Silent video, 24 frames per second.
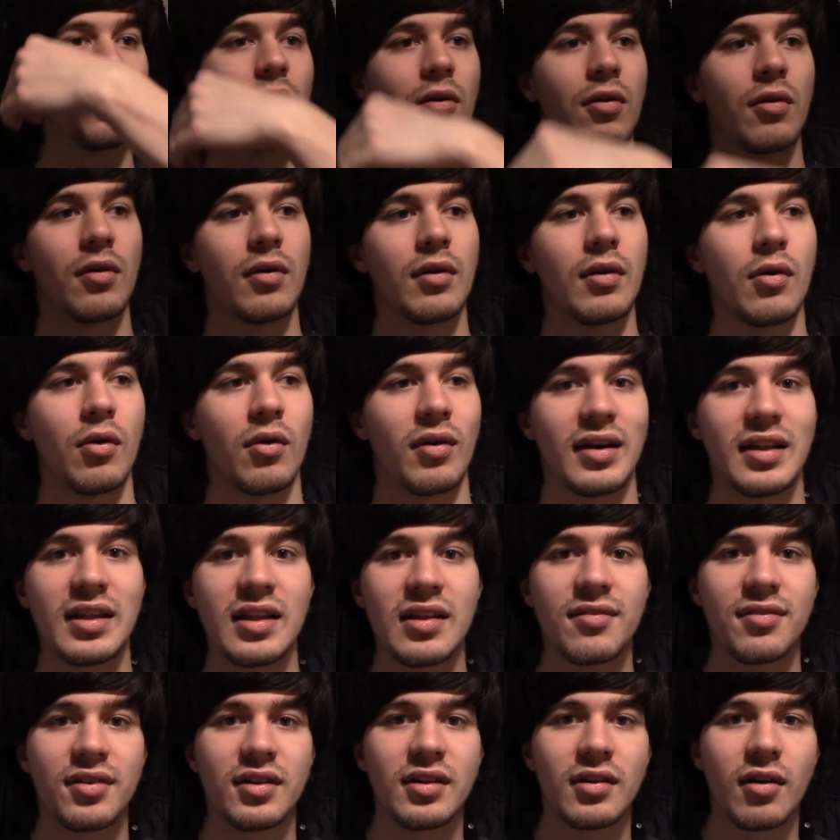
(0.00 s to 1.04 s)
or
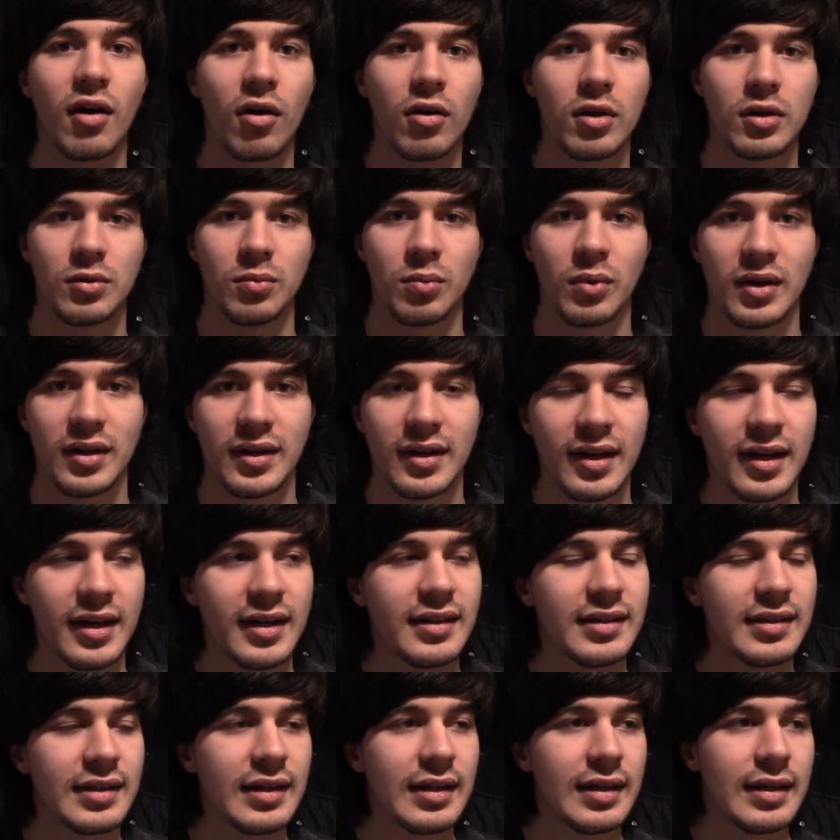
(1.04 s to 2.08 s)
any of it all in one
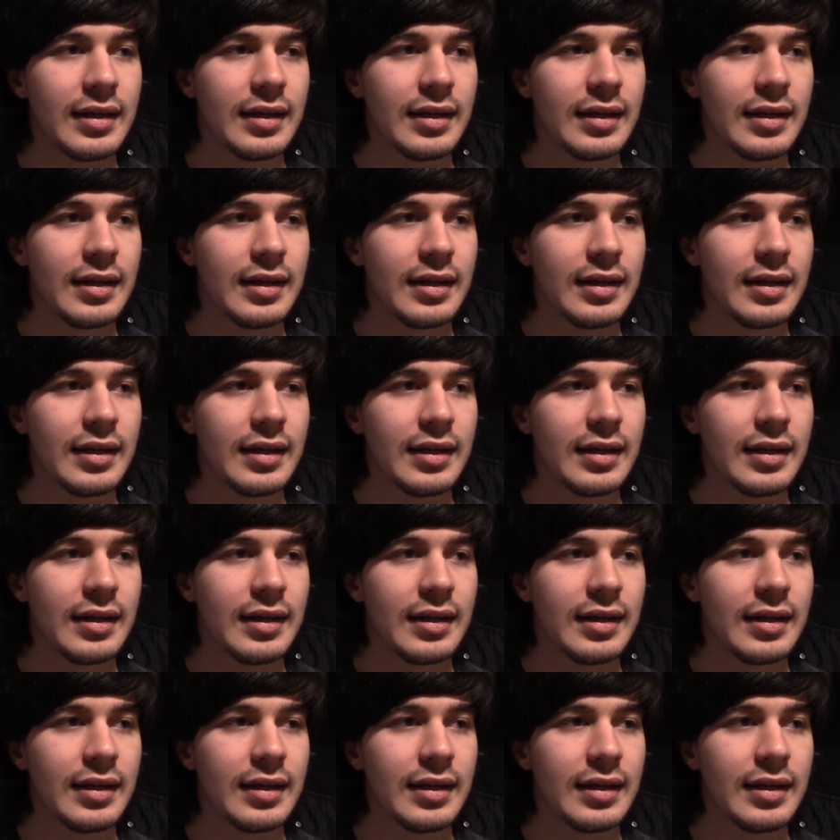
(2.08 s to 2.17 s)
night.